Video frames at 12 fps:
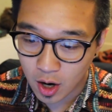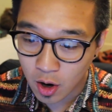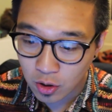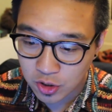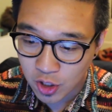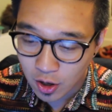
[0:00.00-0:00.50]

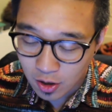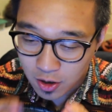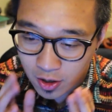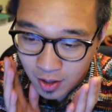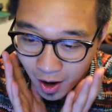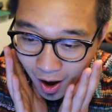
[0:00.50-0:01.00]
Oh,
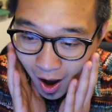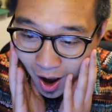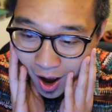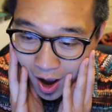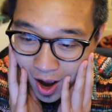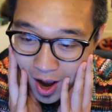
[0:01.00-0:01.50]
Chorong!
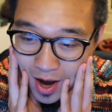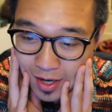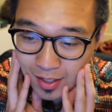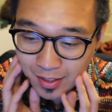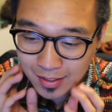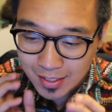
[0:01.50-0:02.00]

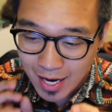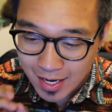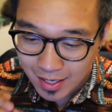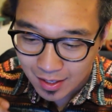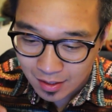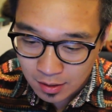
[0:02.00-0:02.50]

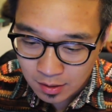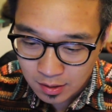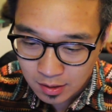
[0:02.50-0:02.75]
Get it.